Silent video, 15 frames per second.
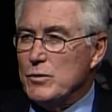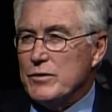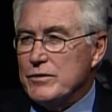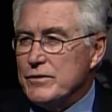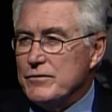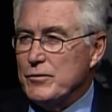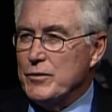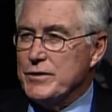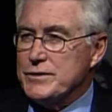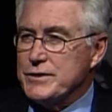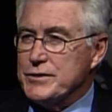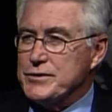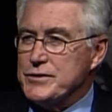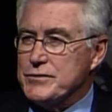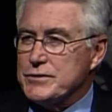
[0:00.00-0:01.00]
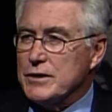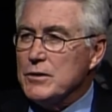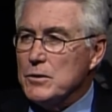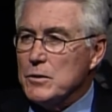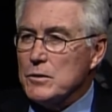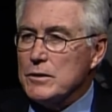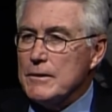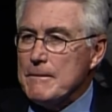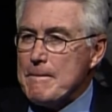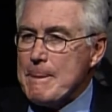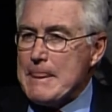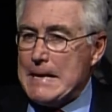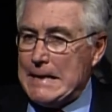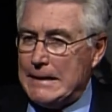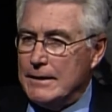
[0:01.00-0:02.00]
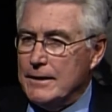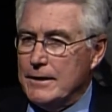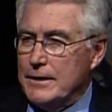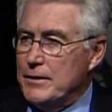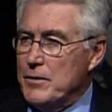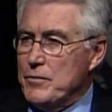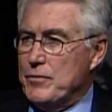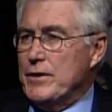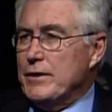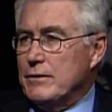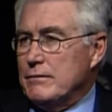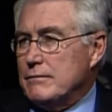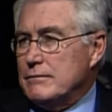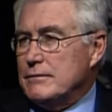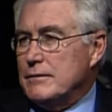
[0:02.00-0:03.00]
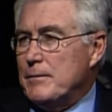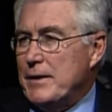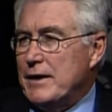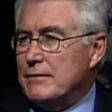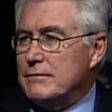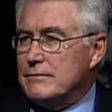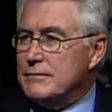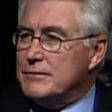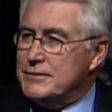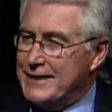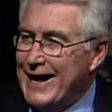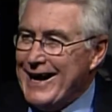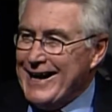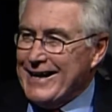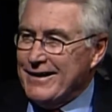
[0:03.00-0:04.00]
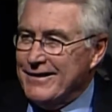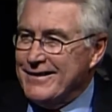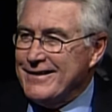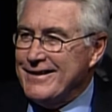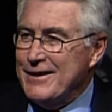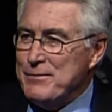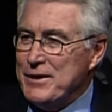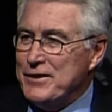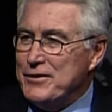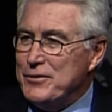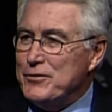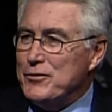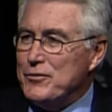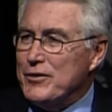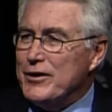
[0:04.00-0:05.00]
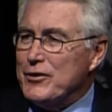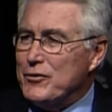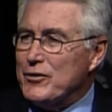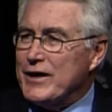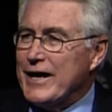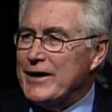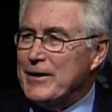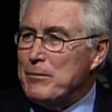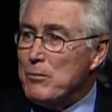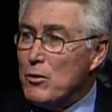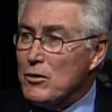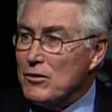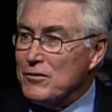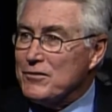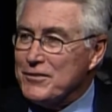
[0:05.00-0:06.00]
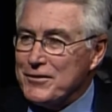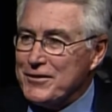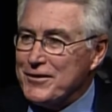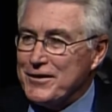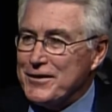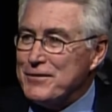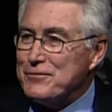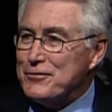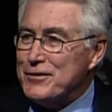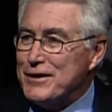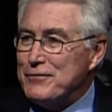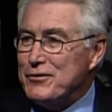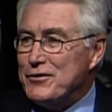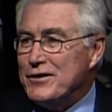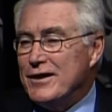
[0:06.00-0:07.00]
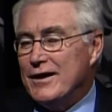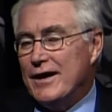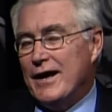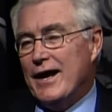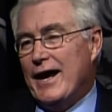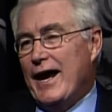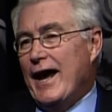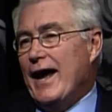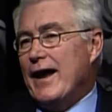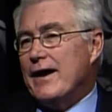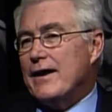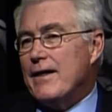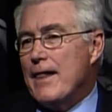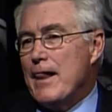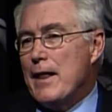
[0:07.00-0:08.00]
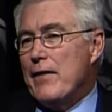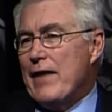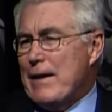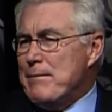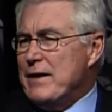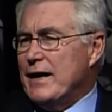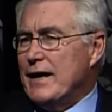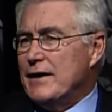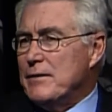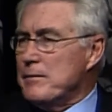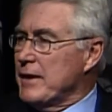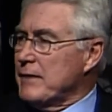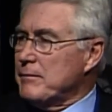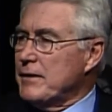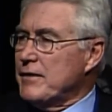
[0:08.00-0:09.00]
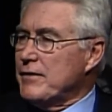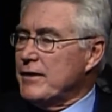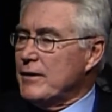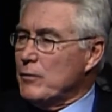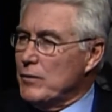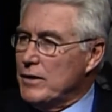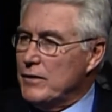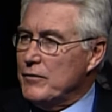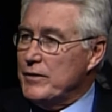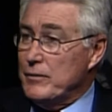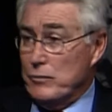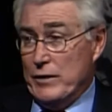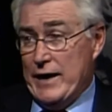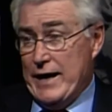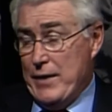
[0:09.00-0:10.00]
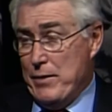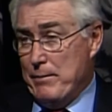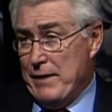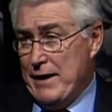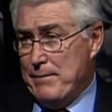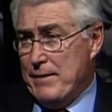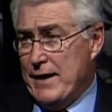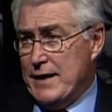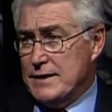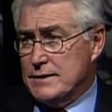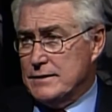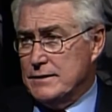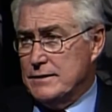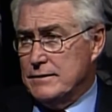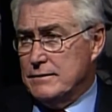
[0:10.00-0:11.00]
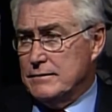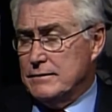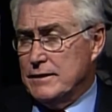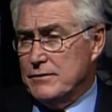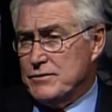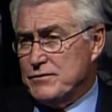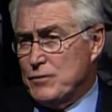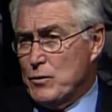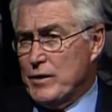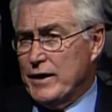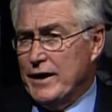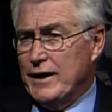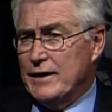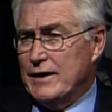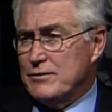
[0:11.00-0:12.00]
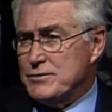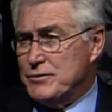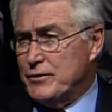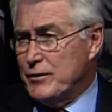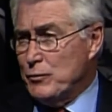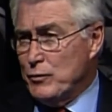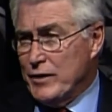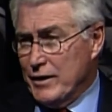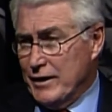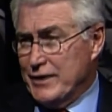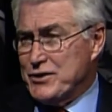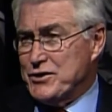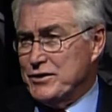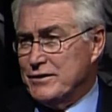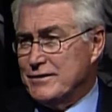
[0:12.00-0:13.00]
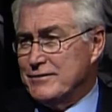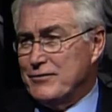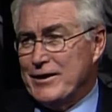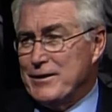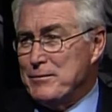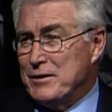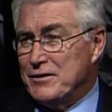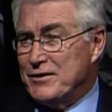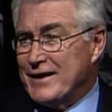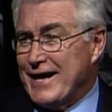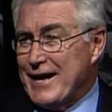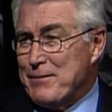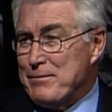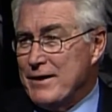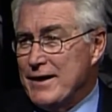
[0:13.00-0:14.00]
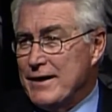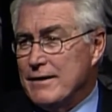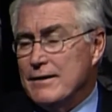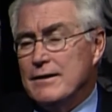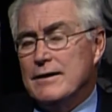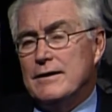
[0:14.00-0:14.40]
Well, when you're 46 years old, you don't think about dying. I mean, you think you're kind of immortal. You're going to live forever. And that began to make me think, well, then when I had the bypass, and I was 48, I was during a re-election, right in the middle of the campaign.